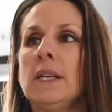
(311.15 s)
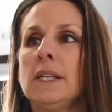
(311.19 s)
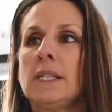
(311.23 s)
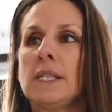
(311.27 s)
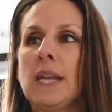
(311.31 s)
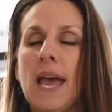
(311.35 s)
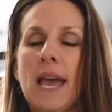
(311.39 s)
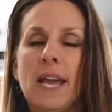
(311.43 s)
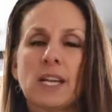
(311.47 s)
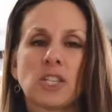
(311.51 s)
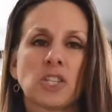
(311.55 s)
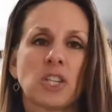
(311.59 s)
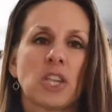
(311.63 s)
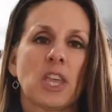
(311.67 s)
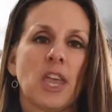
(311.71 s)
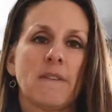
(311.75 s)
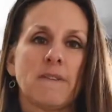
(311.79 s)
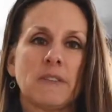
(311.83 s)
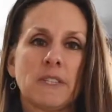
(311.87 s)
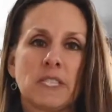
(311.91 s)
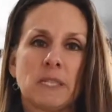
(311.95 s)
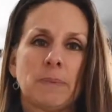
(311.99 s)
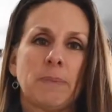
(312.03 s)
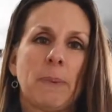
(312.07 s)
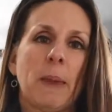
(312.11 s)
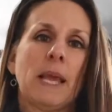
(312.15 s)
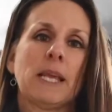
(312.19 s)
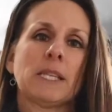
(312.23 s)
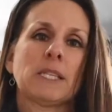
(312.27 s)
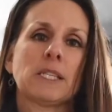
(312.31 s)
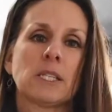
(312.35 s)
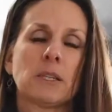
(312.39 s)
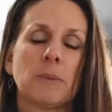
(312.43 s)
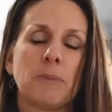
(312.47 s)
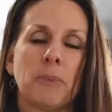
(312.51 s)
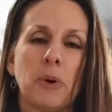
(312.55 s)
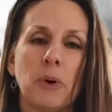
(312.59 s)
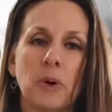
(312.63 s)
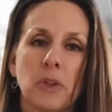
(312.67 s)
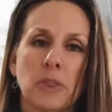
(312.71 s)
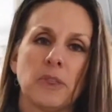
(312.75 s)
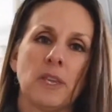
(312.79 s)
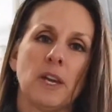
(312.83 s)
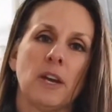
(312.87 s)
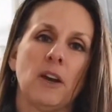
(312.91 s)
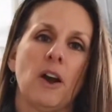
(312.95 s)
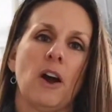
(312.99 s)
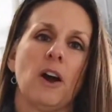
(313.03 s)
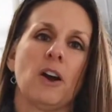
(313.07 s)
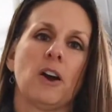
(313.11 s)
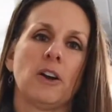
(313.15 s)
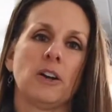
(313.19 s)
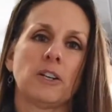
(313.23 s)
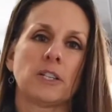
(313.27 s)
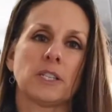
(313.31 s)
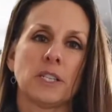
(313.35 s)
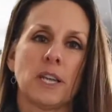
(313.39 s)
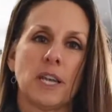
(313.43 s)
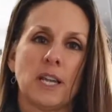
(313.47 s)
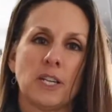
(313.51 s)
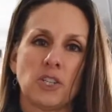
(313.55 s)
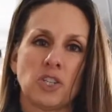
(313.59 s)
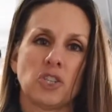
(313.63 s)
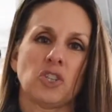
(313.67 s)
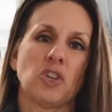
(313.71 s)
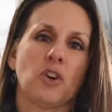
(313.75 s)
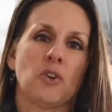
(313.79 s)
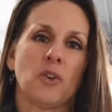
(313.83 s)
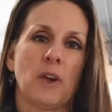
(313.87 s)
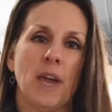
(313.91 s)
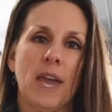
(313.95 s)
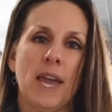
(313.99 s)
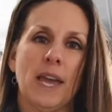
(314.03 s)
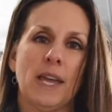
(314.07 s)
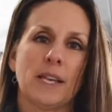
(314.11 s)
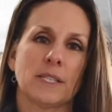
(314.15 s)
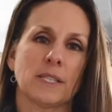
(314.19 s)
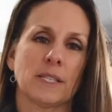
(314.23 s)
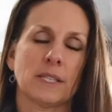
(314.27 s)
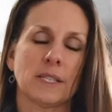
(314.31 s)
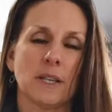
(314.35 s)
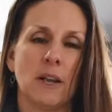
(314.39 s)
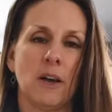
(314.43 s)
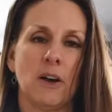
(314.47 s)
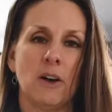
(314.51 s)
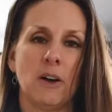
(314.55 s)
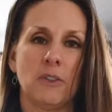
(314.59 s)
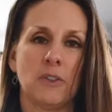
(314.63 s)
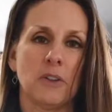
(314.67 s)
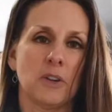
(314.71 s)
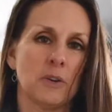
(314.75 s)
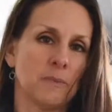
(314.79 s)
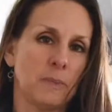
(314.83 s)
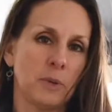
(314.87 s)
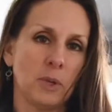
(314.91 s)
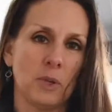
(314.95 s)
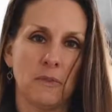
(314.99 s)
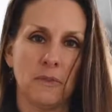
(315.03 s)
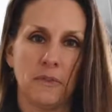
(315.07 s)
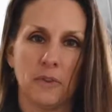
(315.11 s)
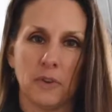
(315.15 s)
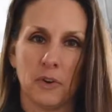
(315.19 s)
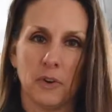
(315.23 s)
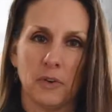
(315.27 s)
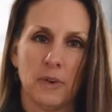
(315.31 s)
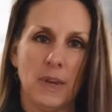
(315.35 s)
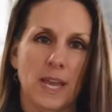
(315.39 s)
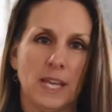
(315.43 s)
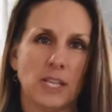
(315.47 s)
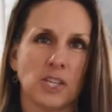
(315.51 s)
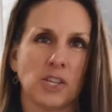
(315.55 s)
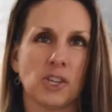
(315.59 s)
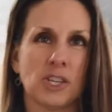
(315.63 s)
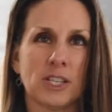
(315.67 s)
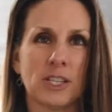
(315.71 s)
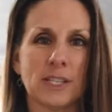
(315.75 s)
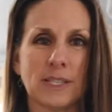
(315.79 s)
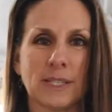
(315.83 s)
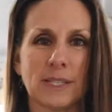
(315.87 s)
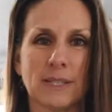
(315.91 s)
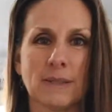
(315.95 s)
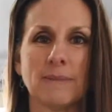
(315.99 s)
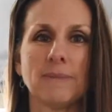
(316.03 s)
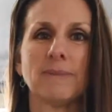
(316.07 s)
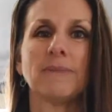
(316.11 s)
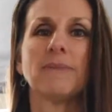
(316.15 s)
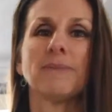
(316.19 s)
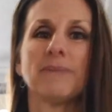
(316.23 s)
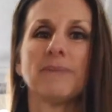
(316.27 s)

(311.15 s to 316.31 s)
to actually have a space to put their art and showcase all their beautiful creations.